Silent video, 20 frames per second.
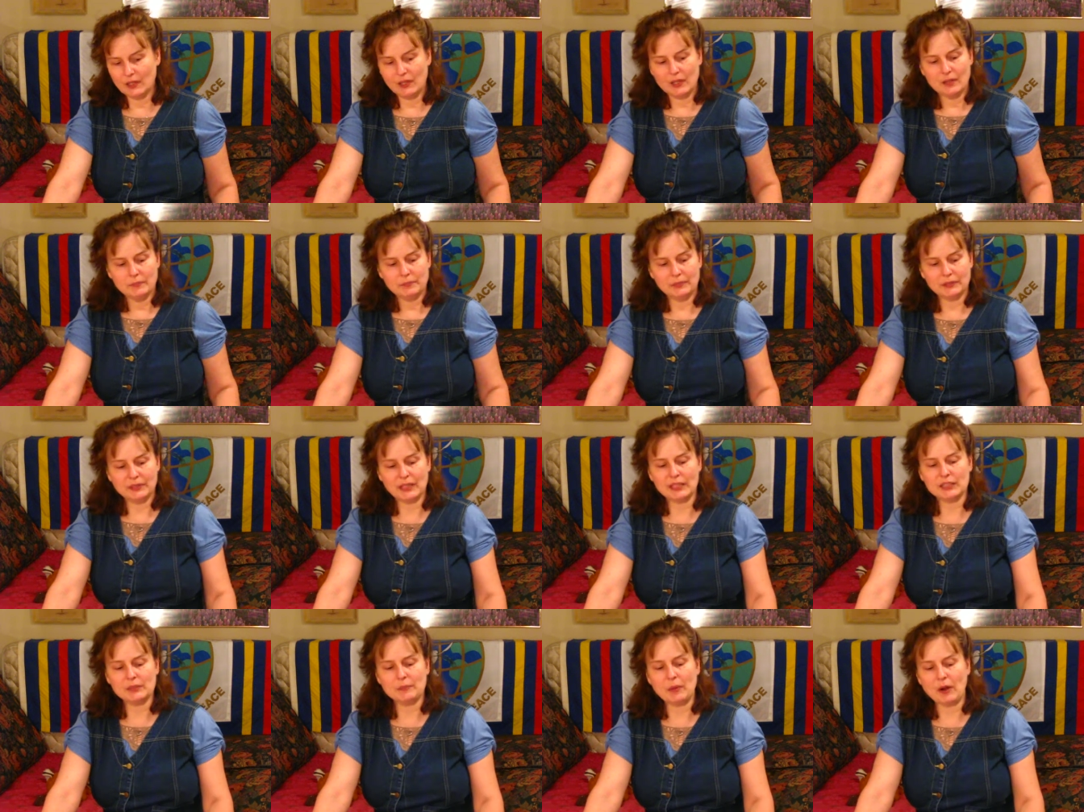But
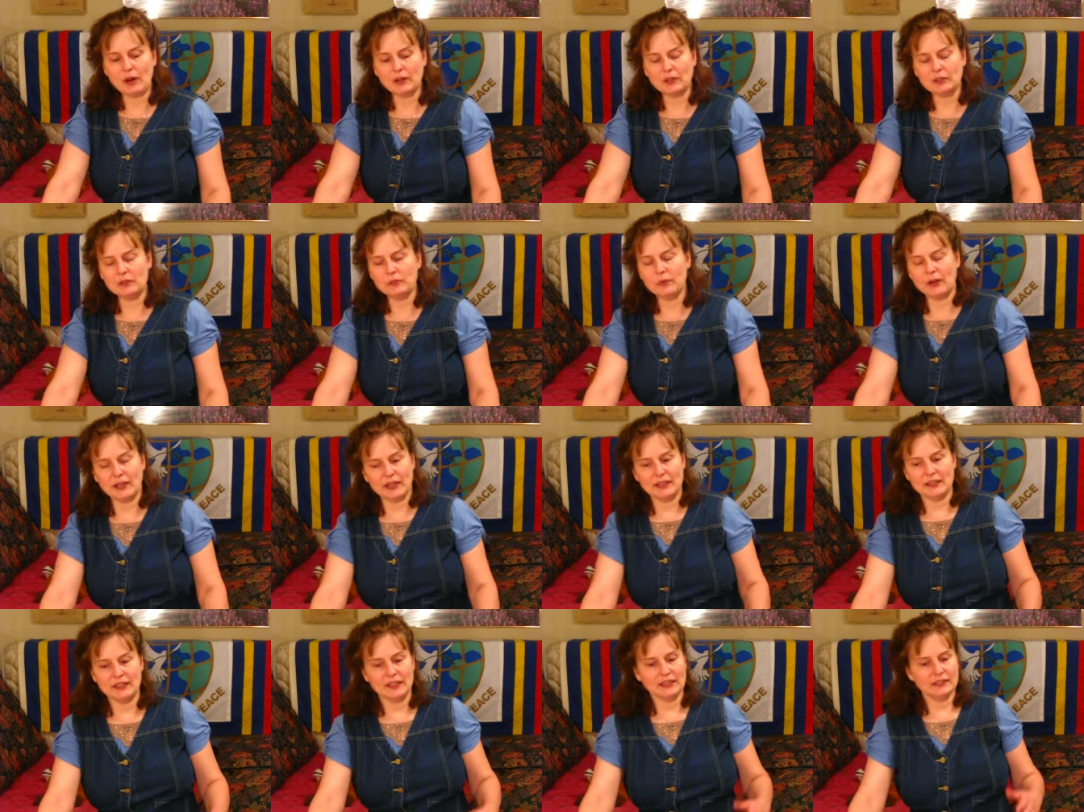that's part of why
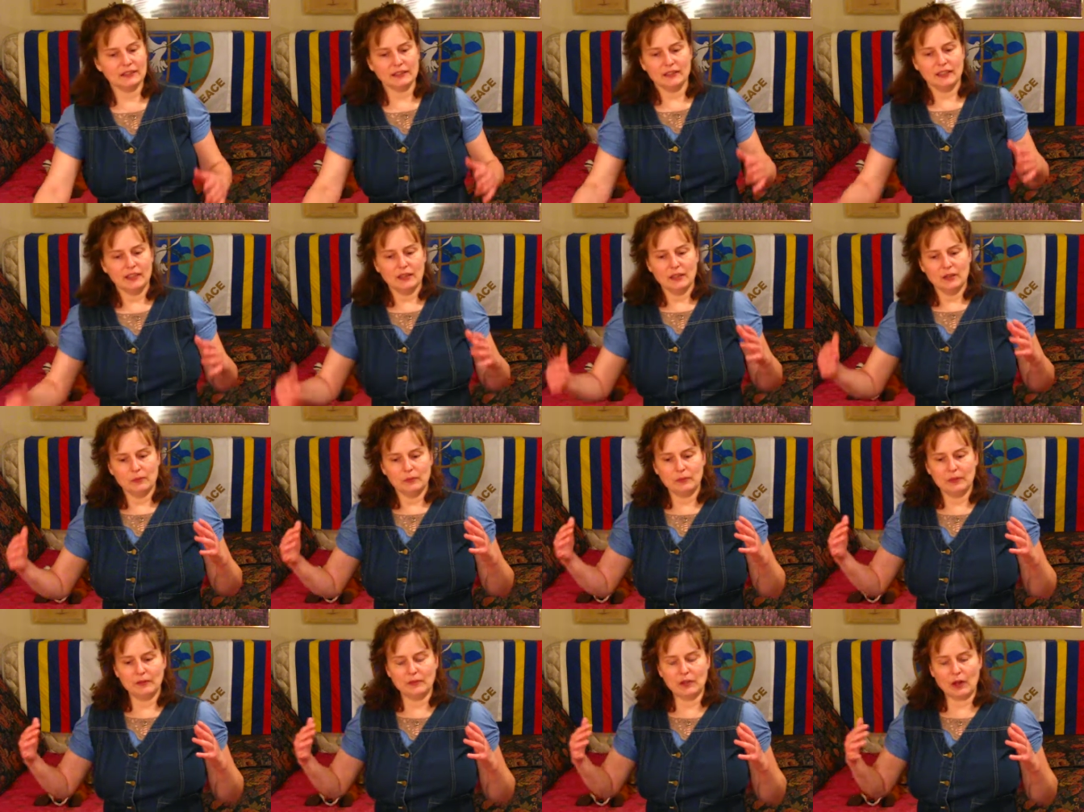I think
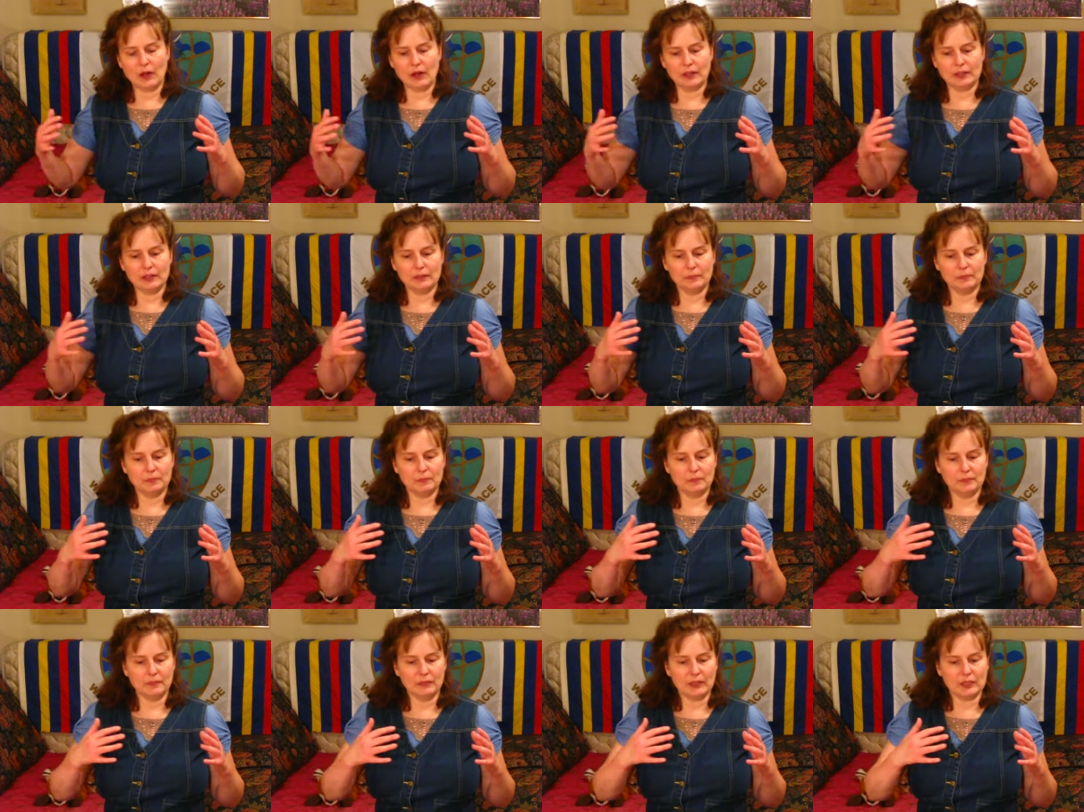we've got to
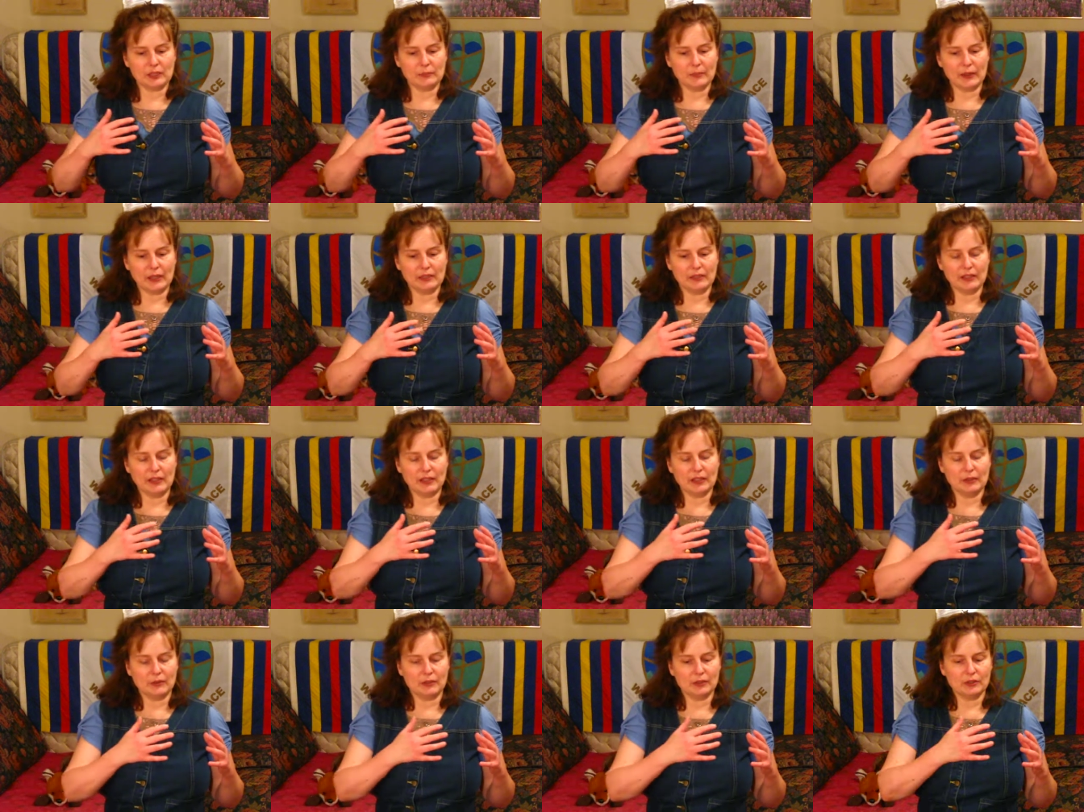expand
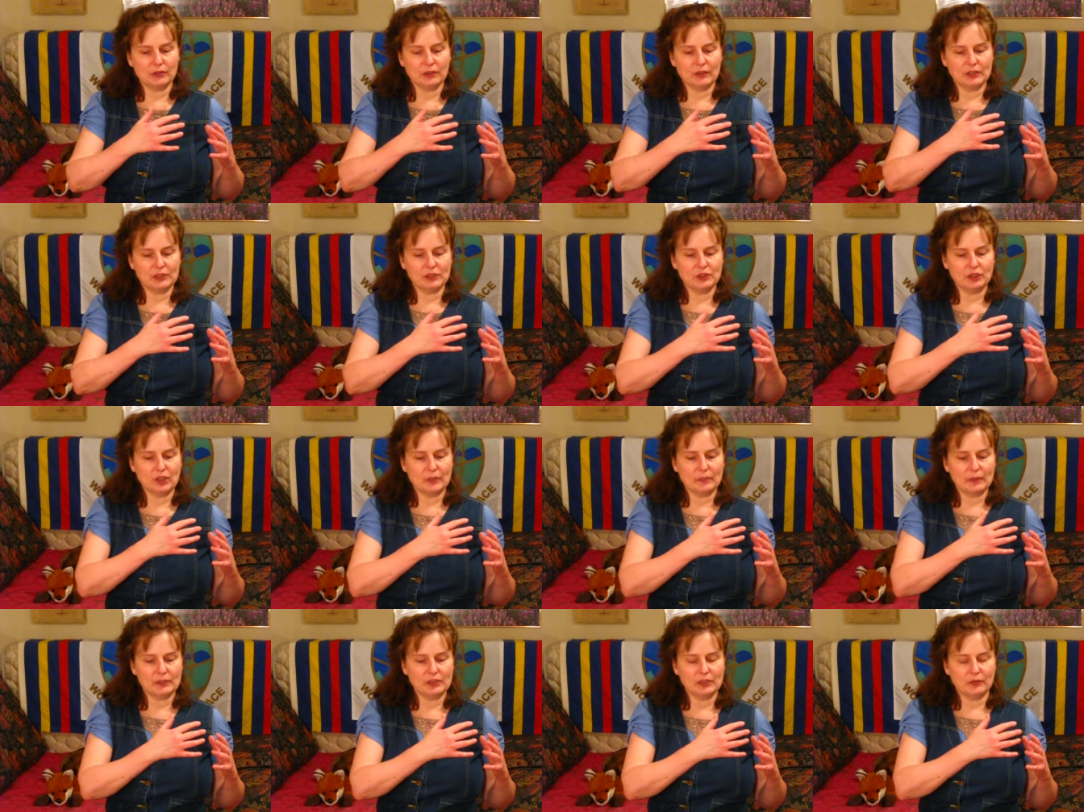NATO across
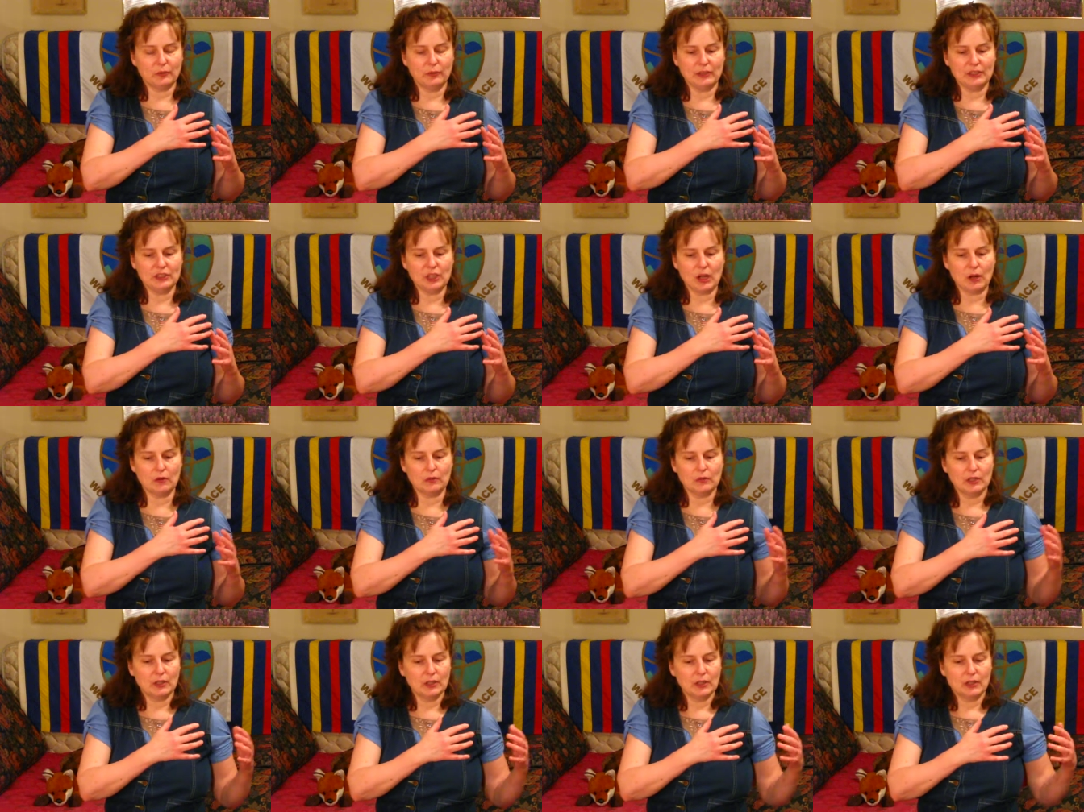Europe, because if we don't,
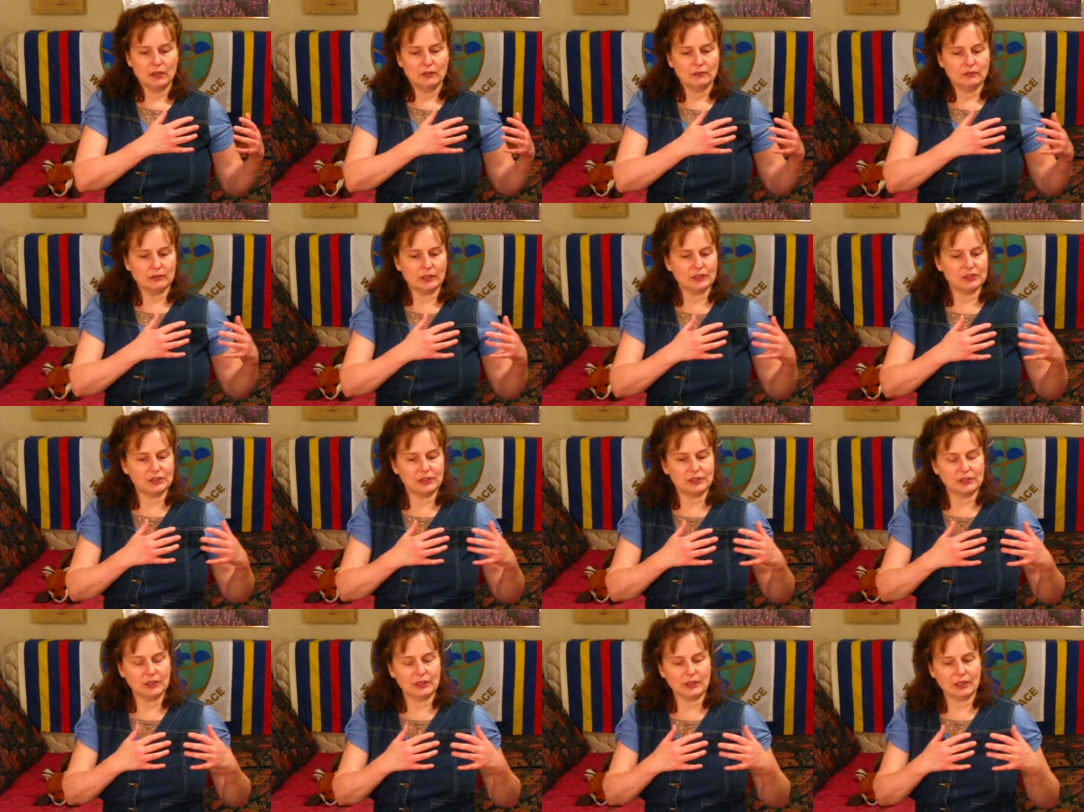
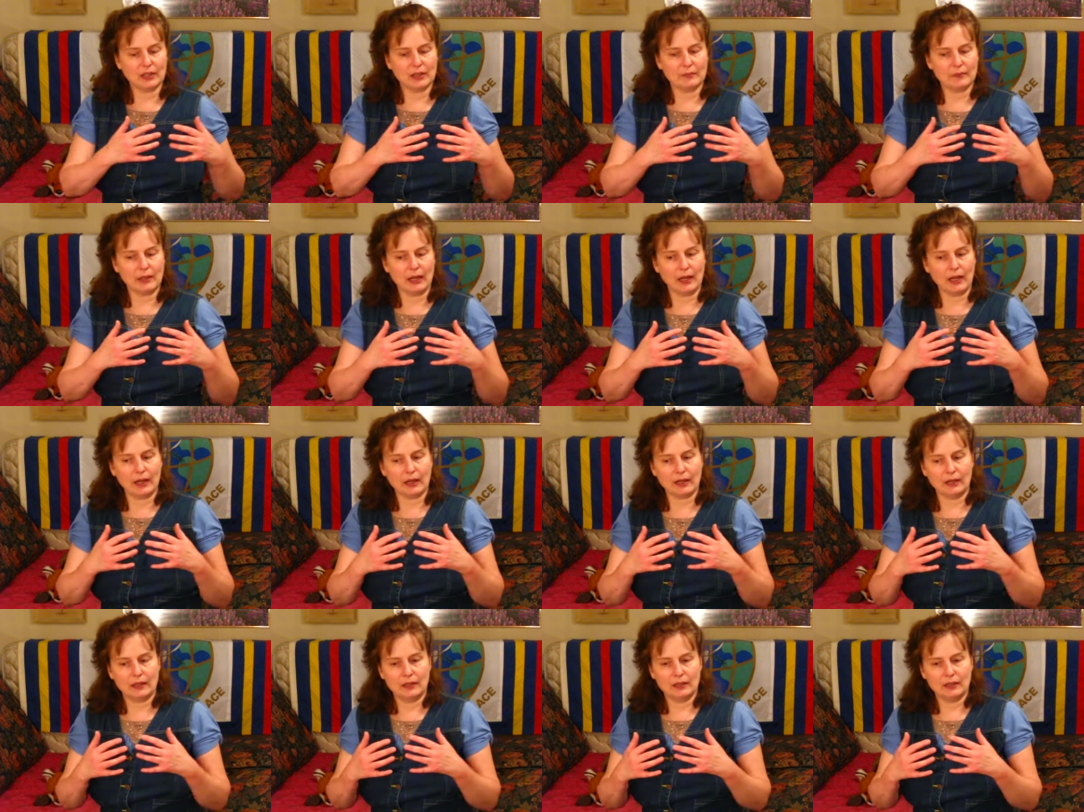Russia's going to come back.